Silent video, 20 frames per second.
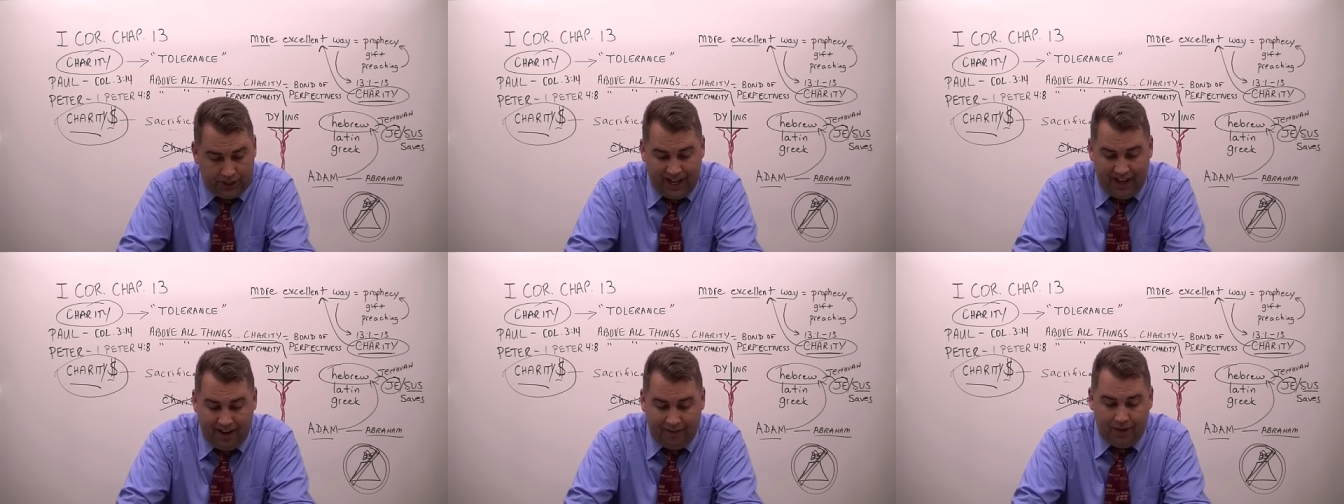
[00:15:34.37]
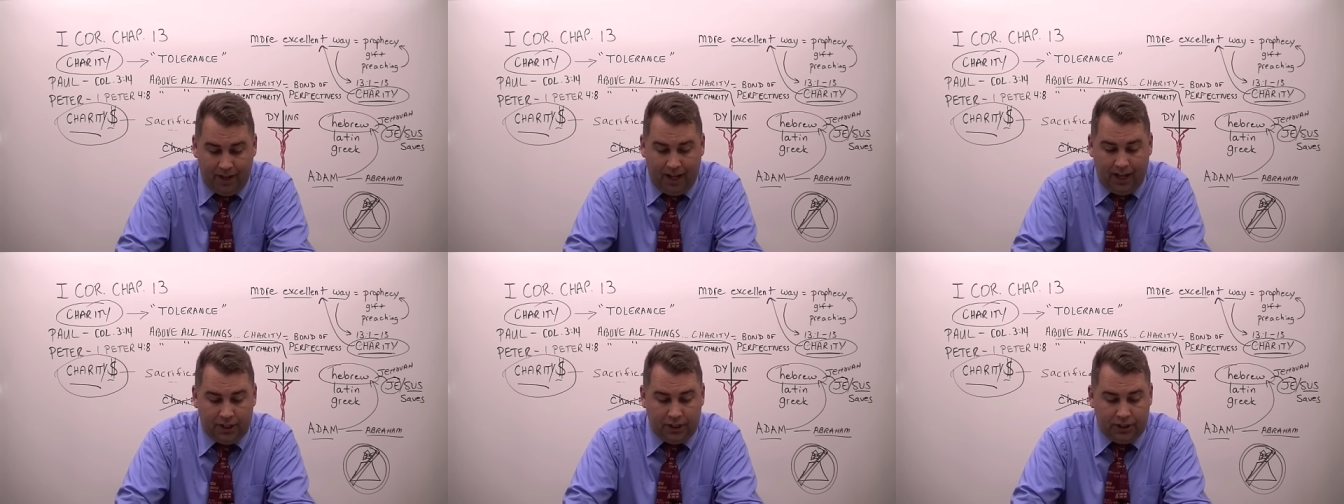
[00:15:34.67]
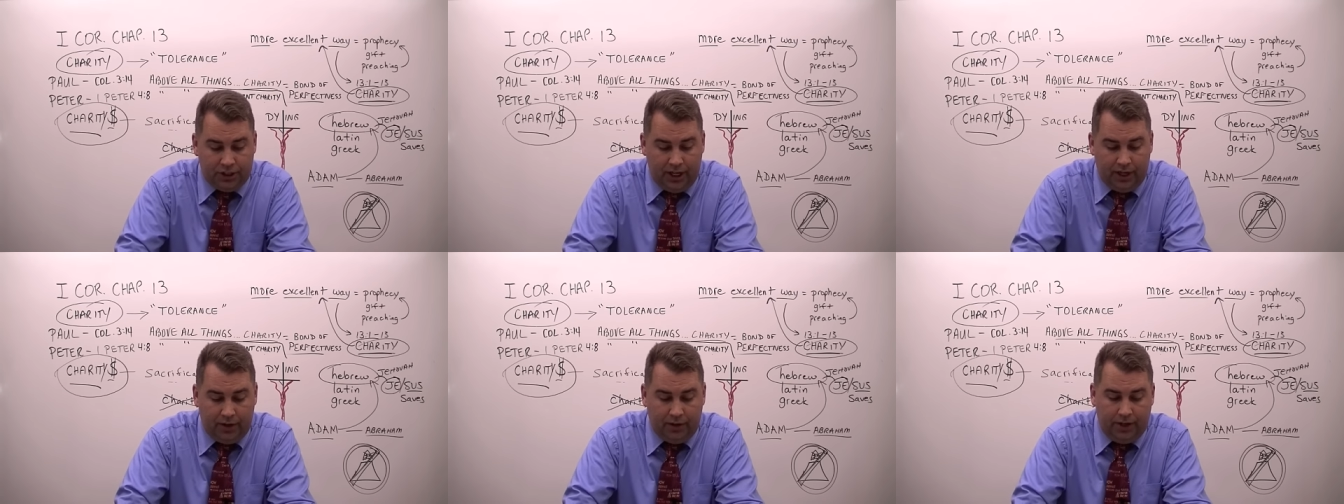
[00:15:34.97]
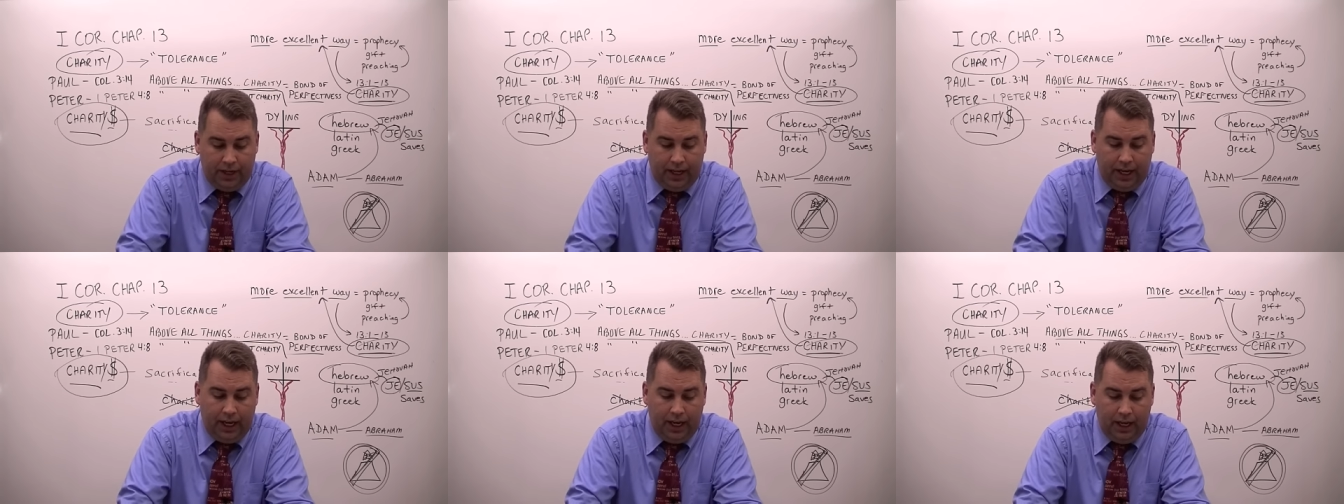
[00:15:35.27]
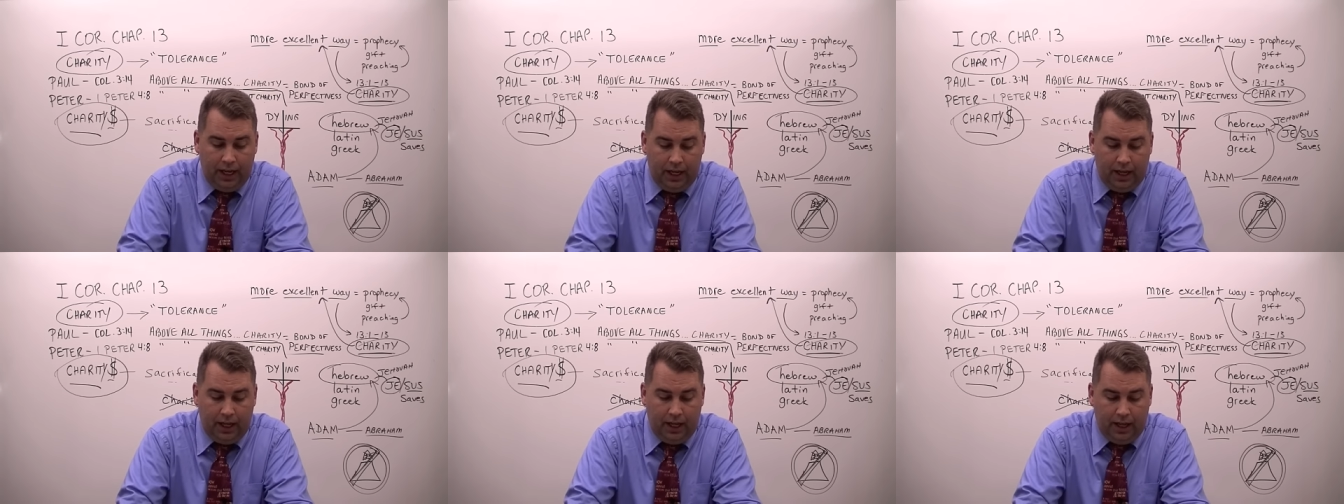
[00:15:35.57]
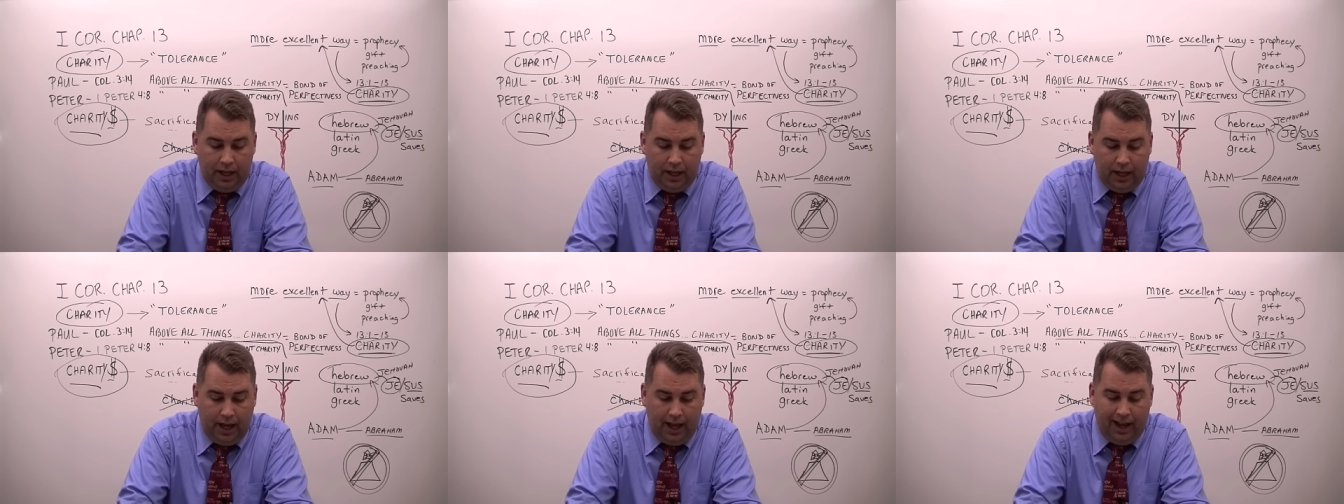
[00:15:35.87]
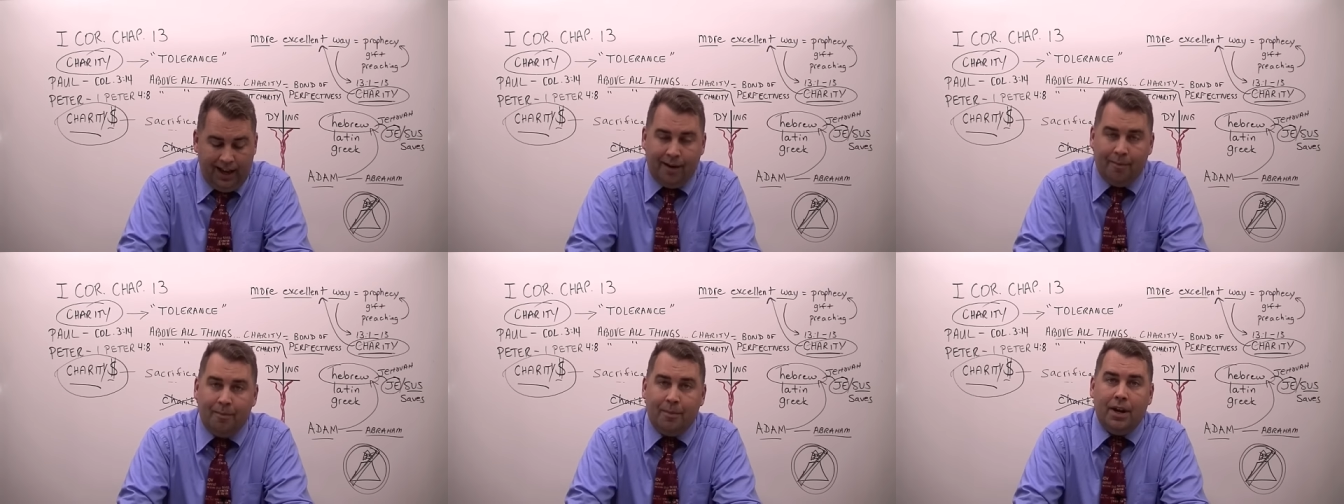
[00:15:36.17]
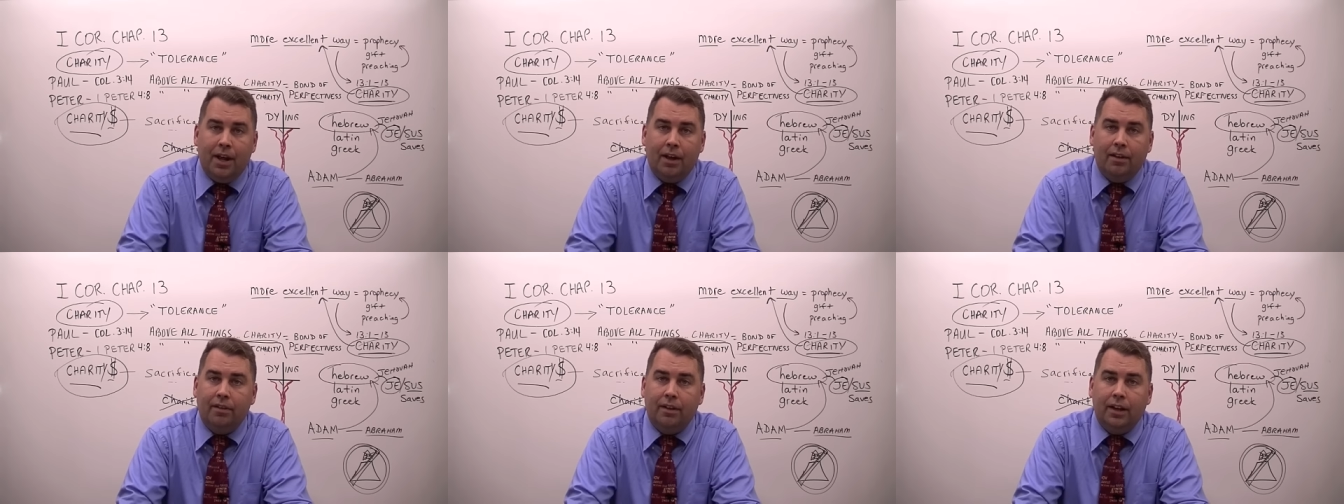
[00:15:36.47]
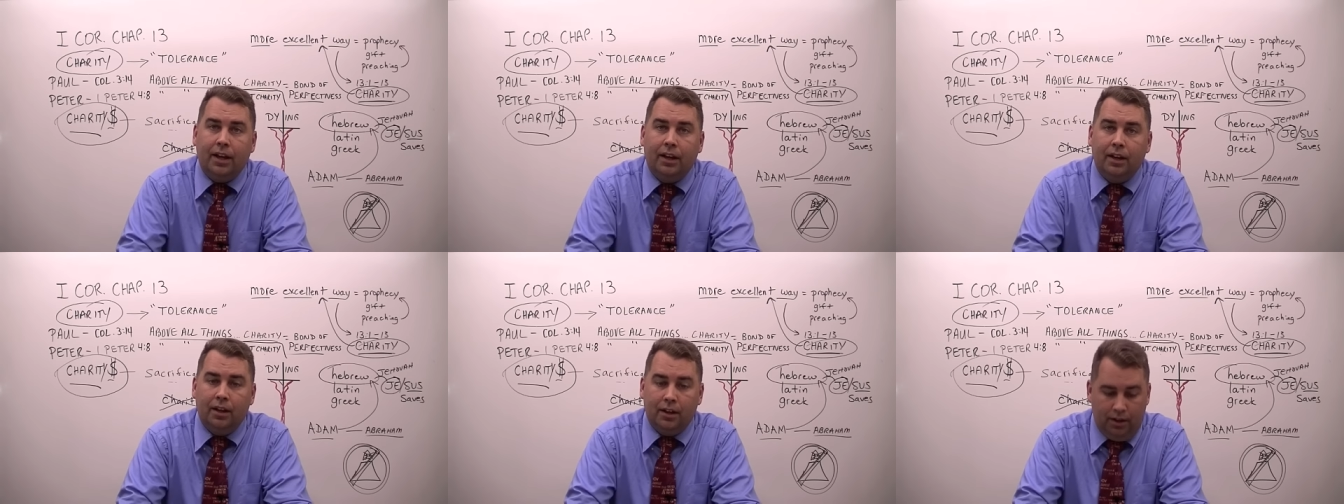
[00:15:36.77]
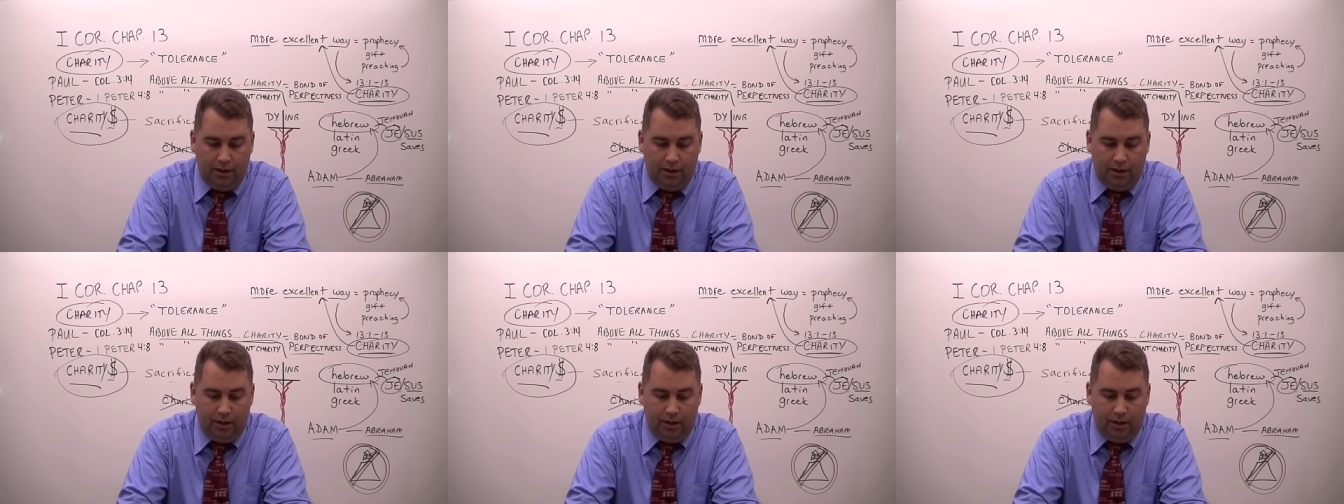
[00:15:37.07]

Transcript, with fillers: and have not charity, I am nothing.